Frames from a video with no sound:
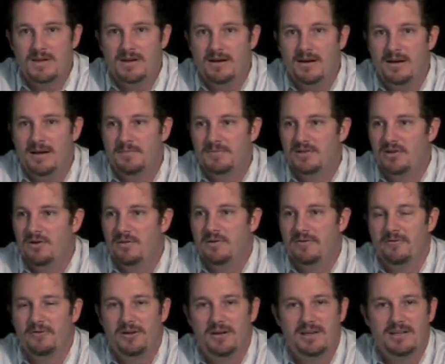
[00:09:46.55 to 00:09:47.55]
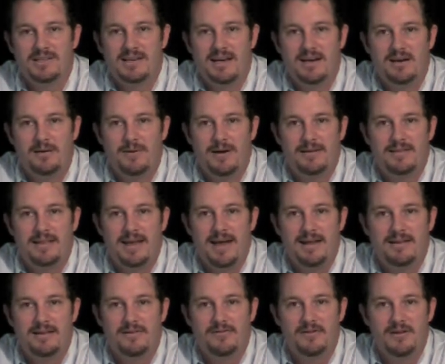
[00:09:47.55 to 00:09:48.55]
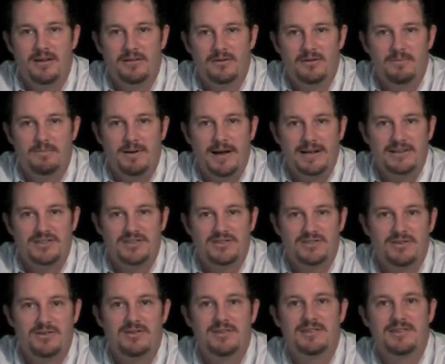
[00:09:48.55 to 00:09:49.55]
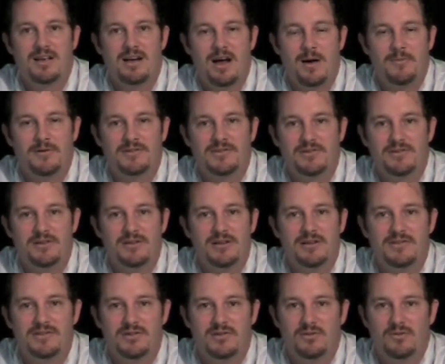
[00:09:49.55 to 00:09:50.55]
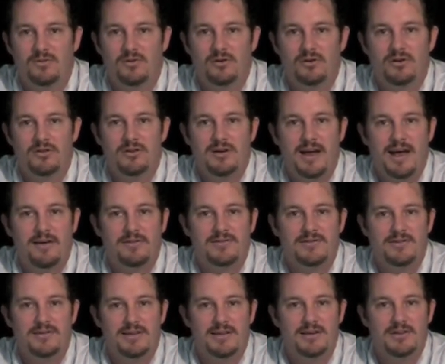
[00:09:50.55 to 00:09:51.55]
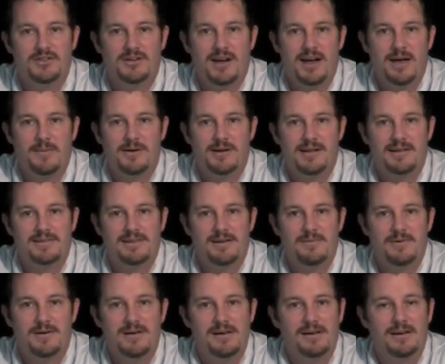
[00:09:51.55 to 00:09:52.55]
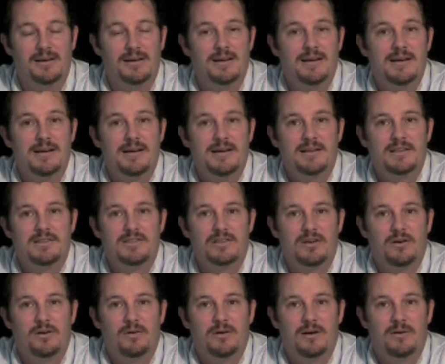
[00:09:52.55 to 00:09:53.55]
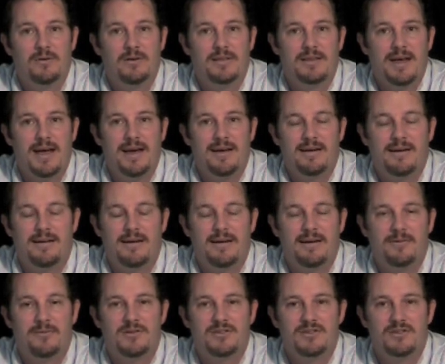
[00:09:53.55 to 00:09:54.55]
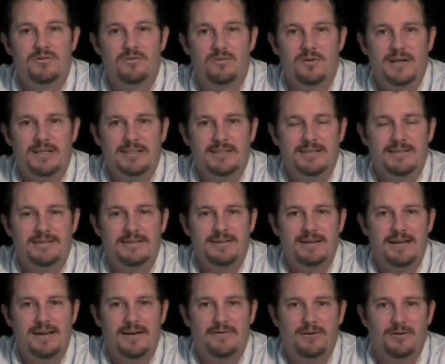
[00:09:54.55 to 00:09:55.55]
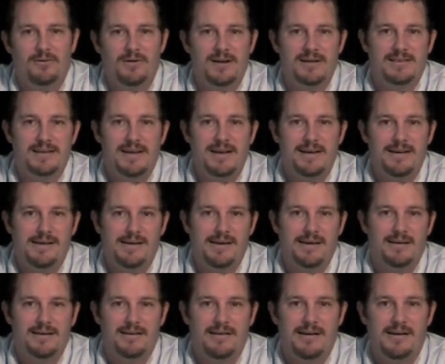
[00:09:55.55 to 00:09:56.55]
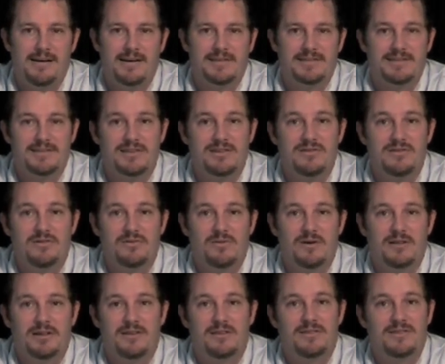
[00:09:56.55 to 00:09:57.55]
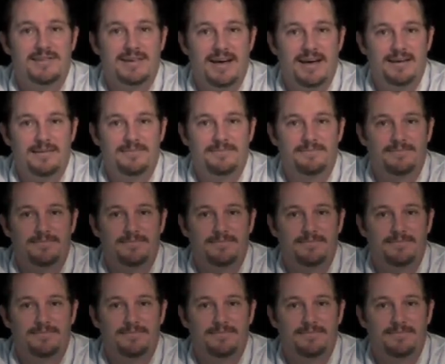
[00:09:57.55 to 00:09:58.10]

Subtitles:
So I'm really excited about that. Give another batch of students an opportunity to learn how to get a job in SAP. So with that, I wish you well. Have a great day, and I'll see you on the other side.